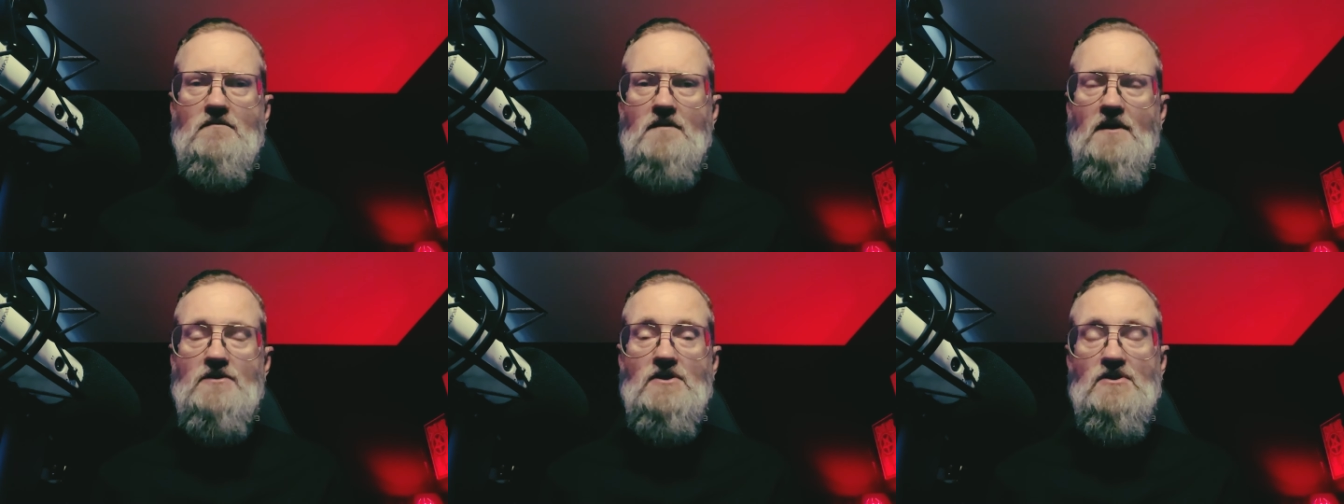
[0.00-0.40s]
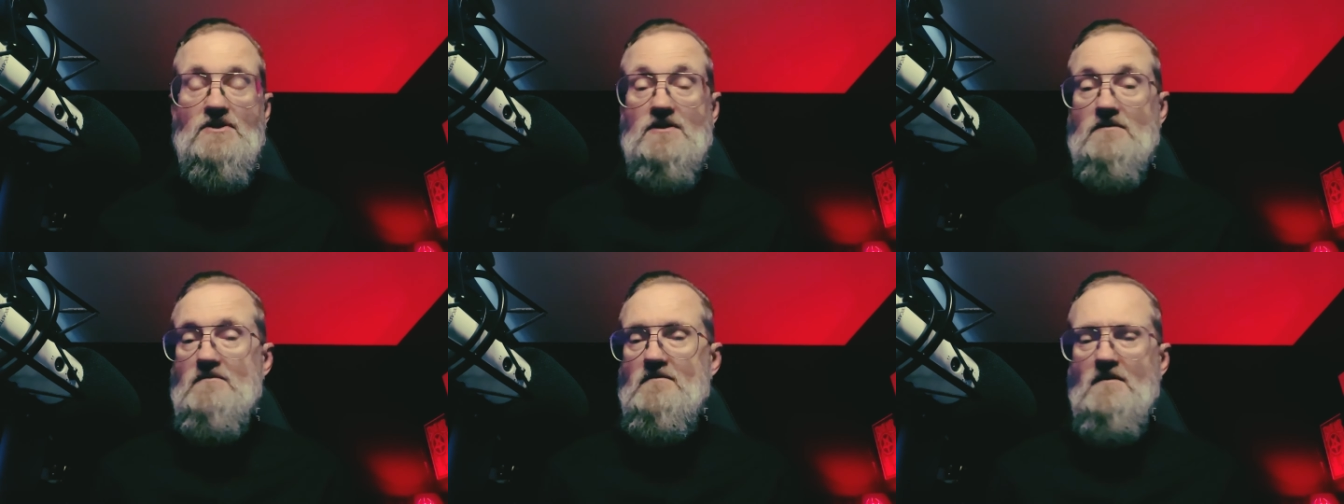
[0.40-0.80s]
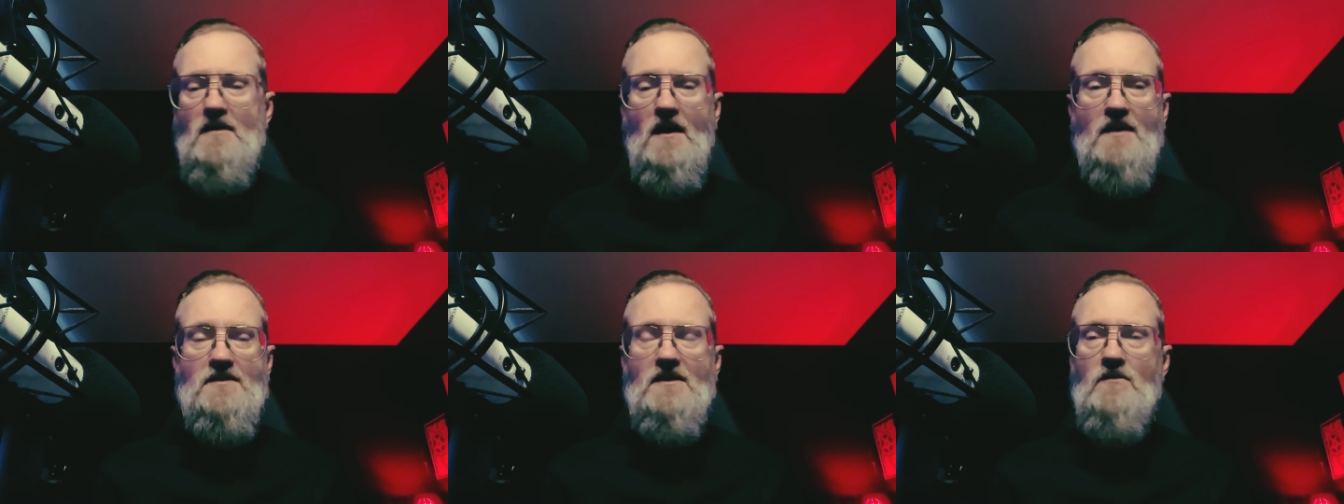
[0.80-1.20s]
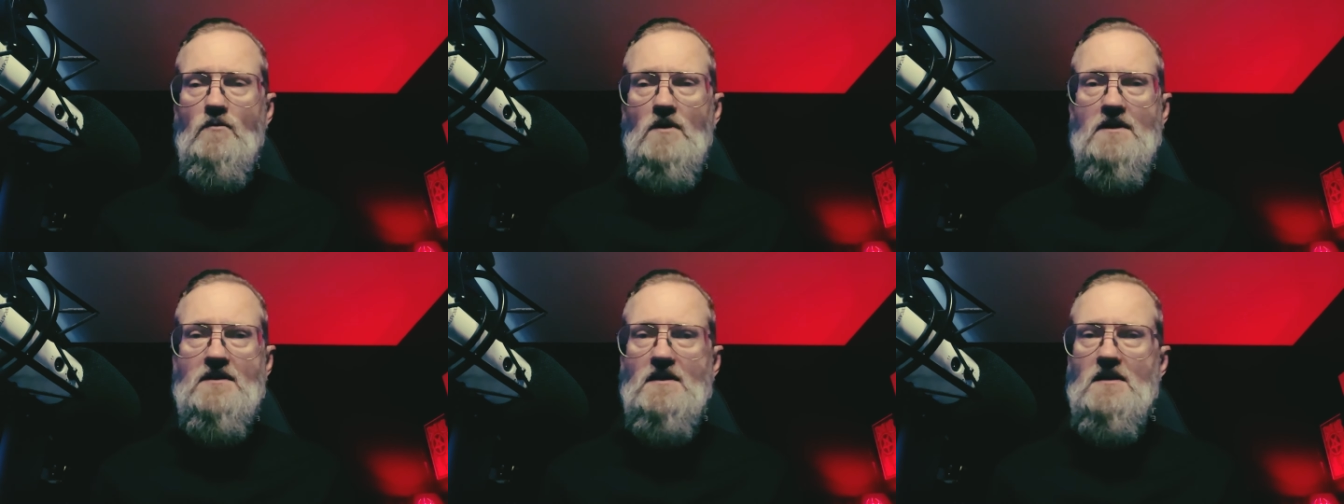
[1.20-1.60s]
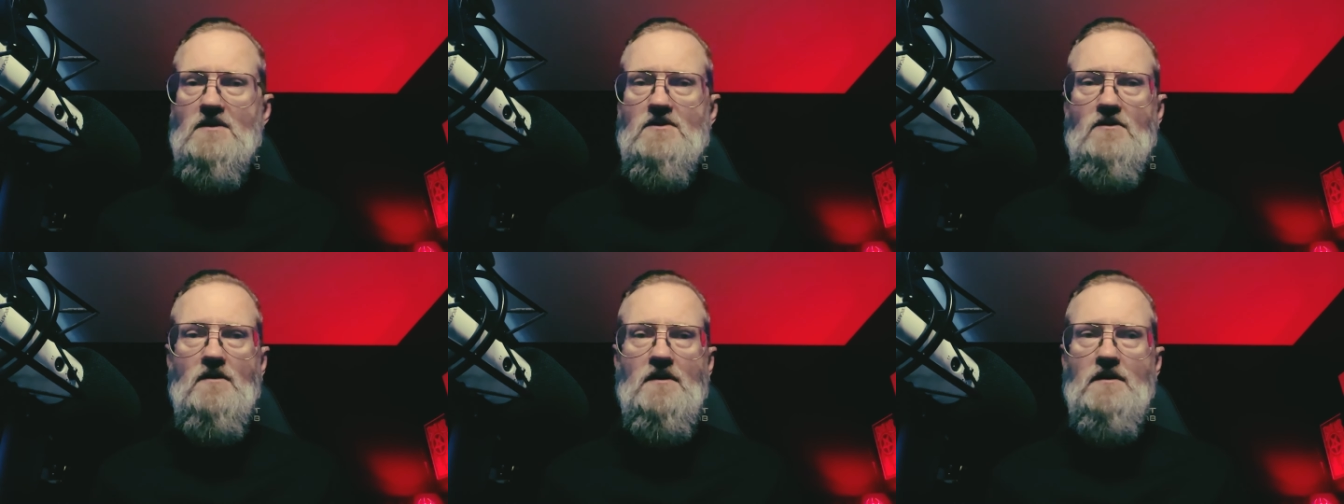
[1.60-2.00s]
I just, I didn't want
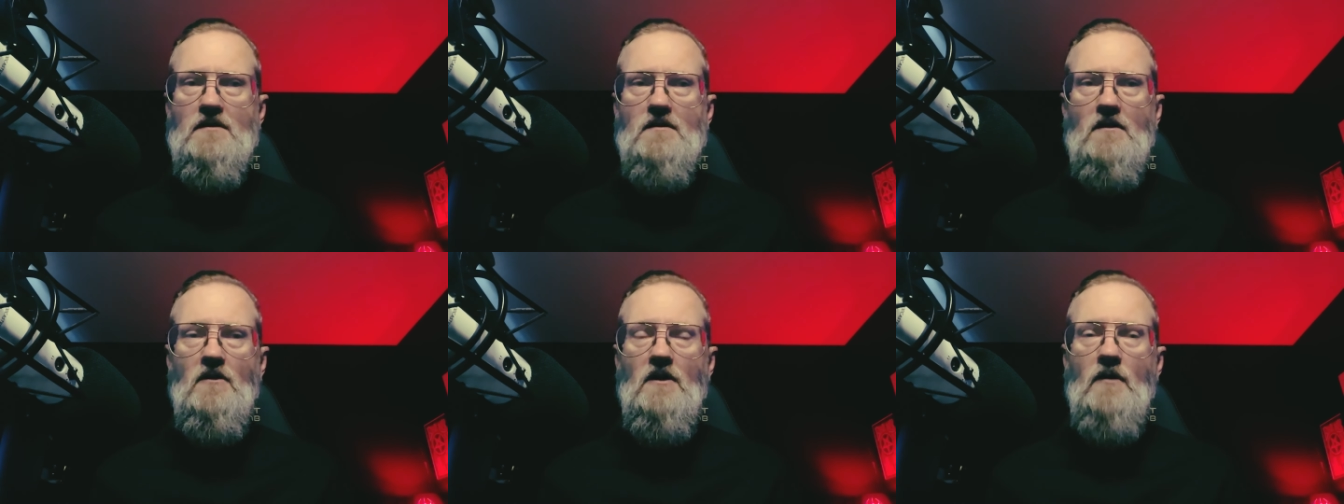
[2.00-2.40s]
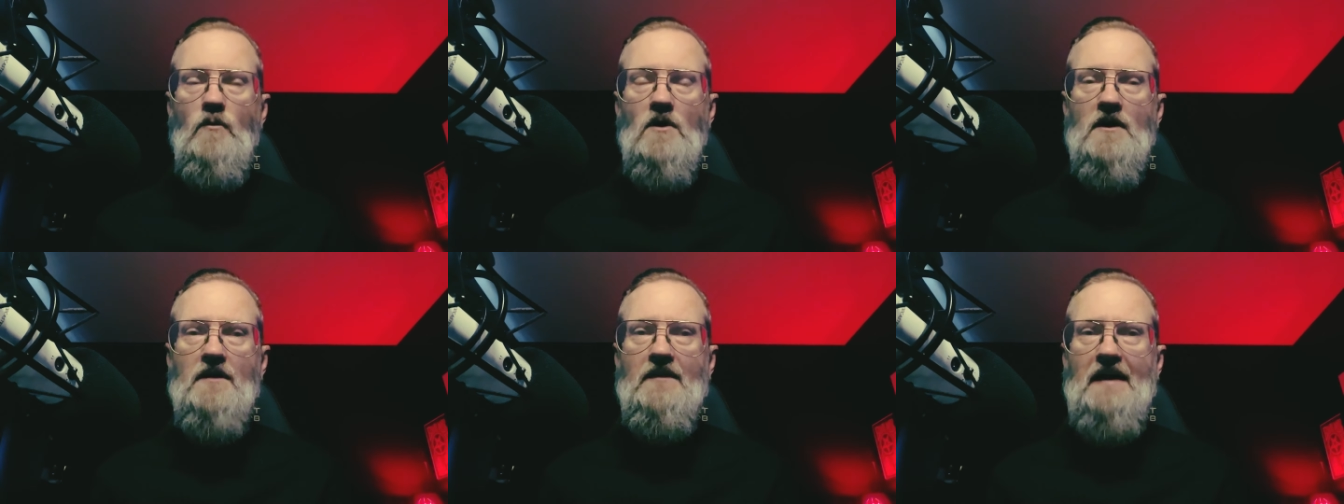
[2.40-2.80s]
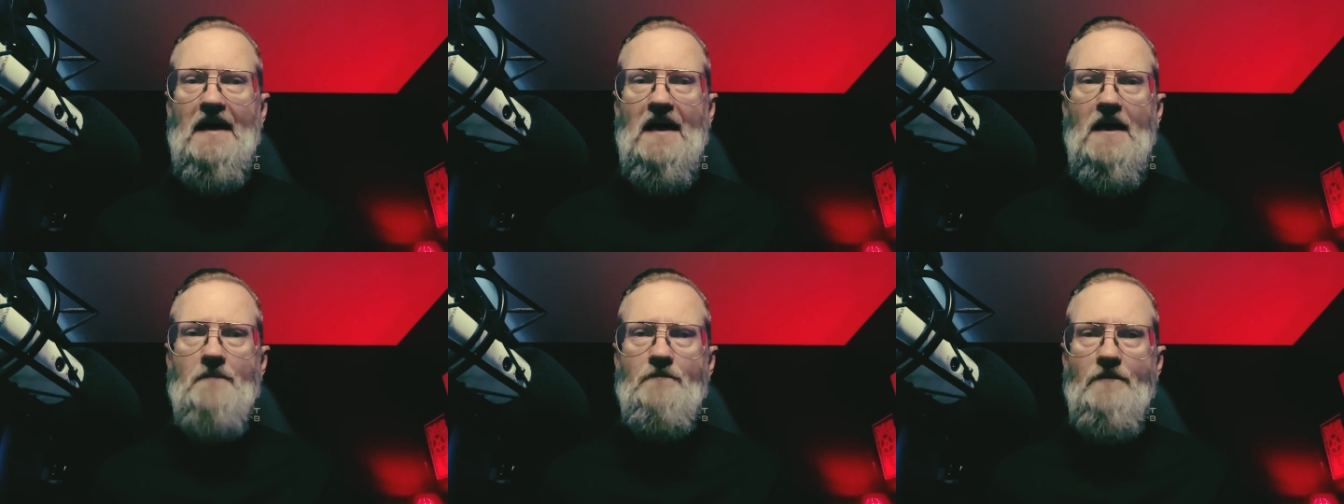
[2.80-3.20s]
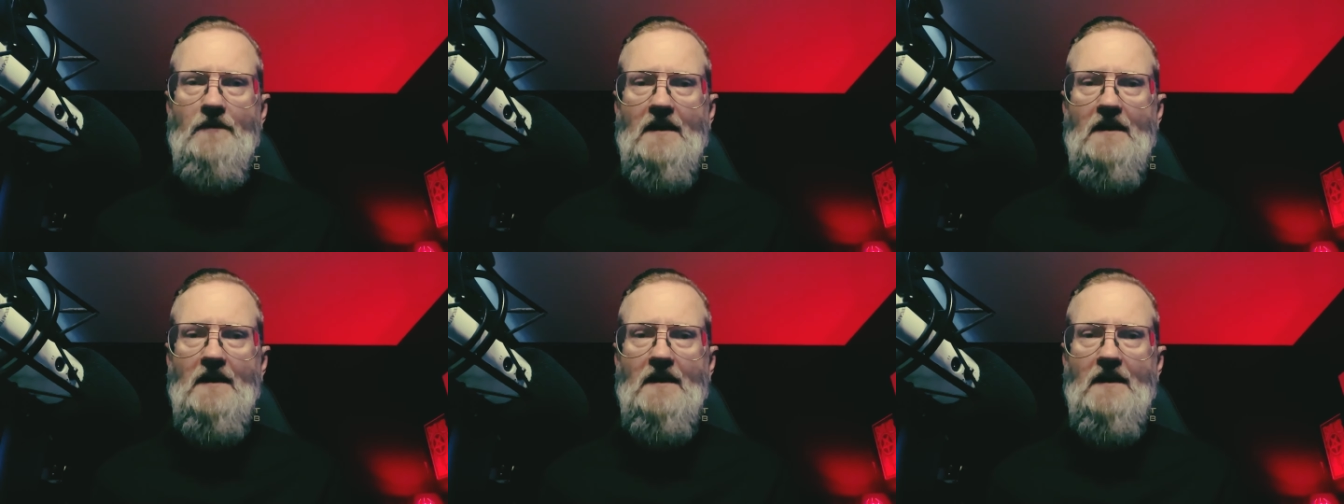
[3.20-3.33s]
this or, or I wanted that.